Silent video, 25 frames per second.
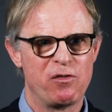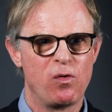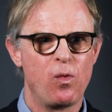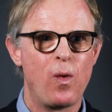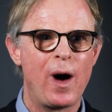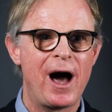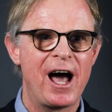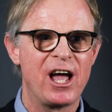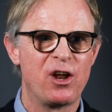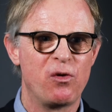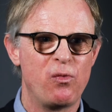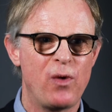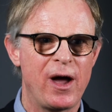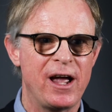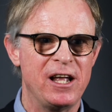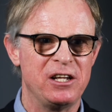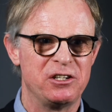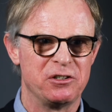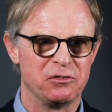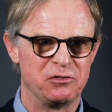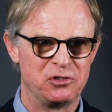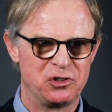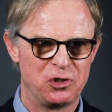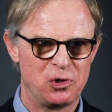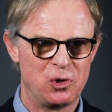have a wide range
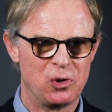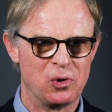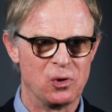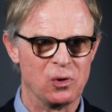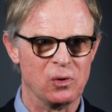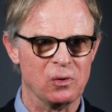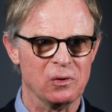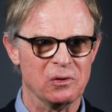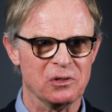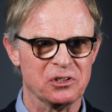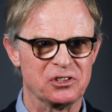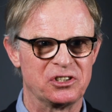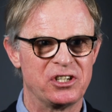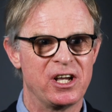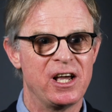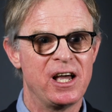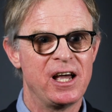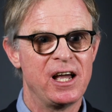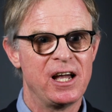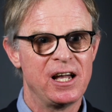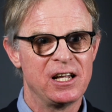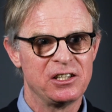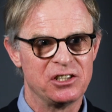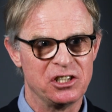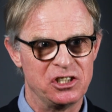of tools
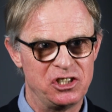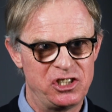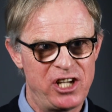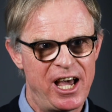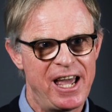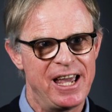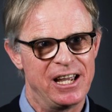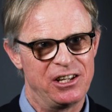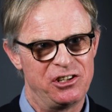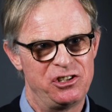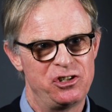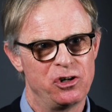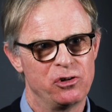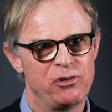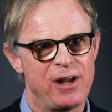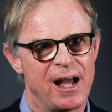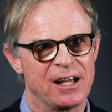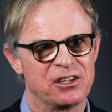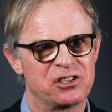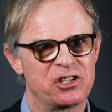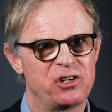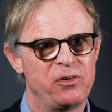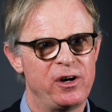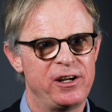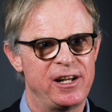to take to your
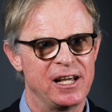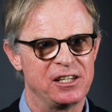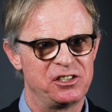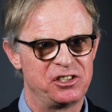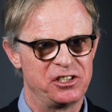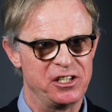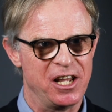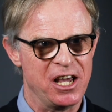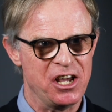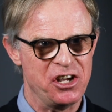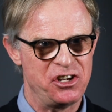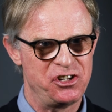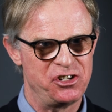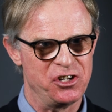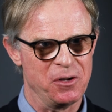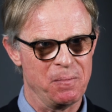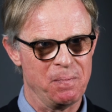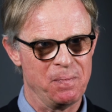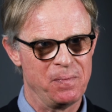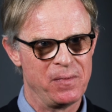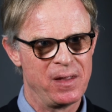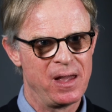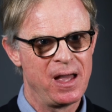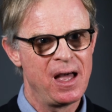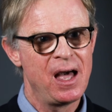next career destination.
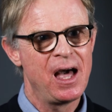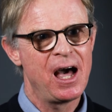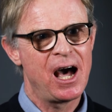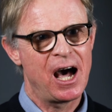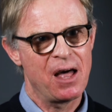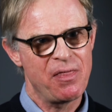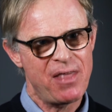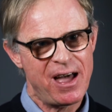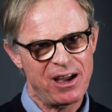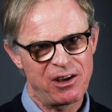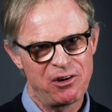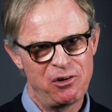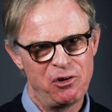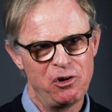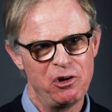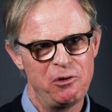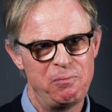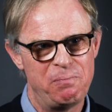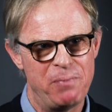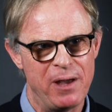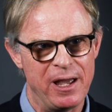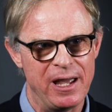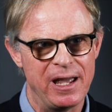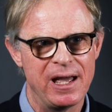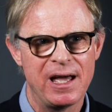And that could
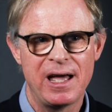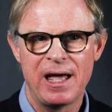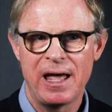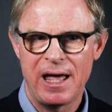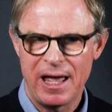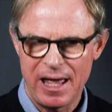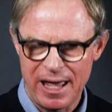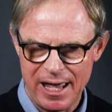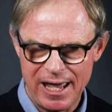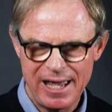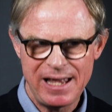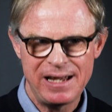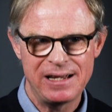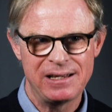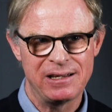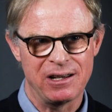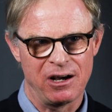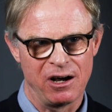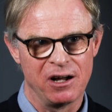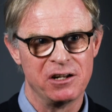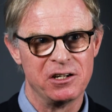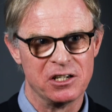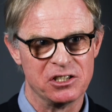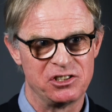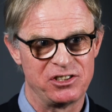be in
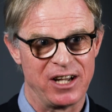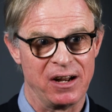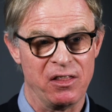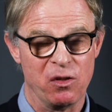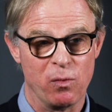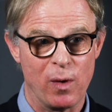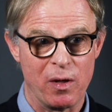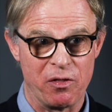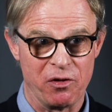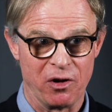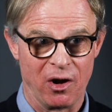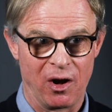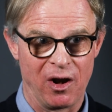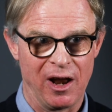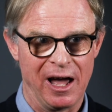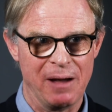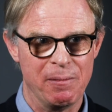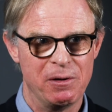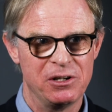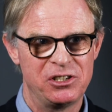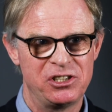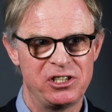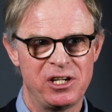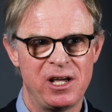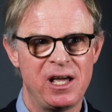understanding the weather and
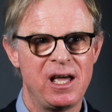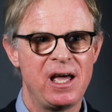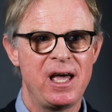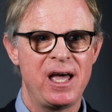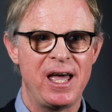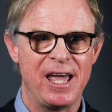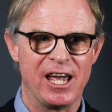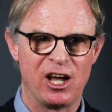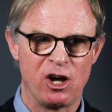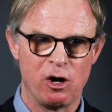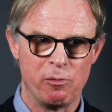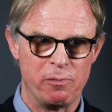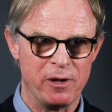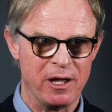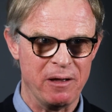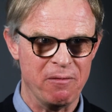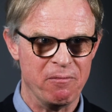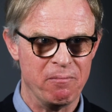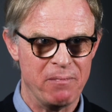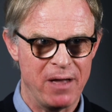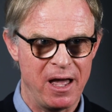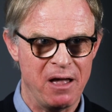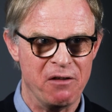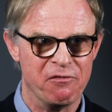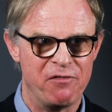climate. It could be in
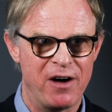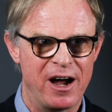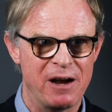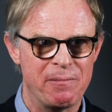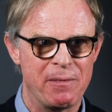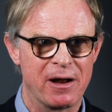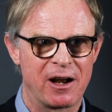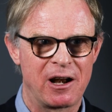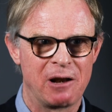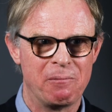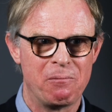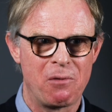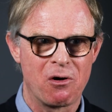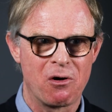environmental